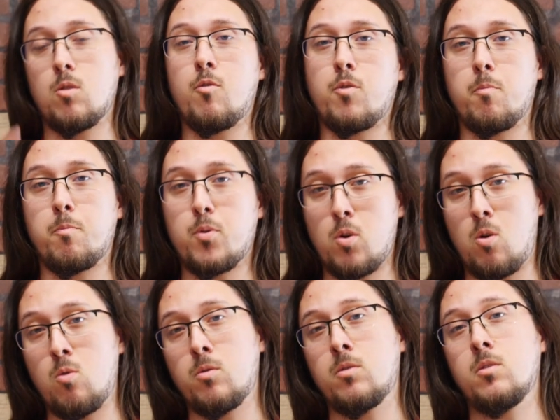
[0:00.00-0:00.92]
So from
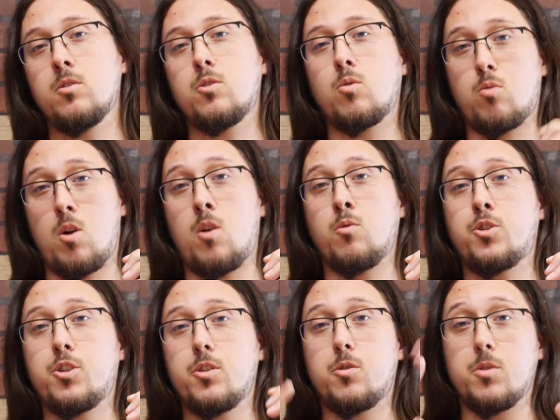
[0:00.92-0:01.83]
prone to
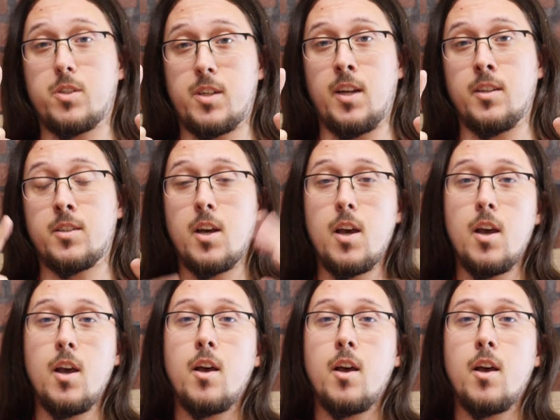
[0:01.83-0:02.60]
crouch to stand.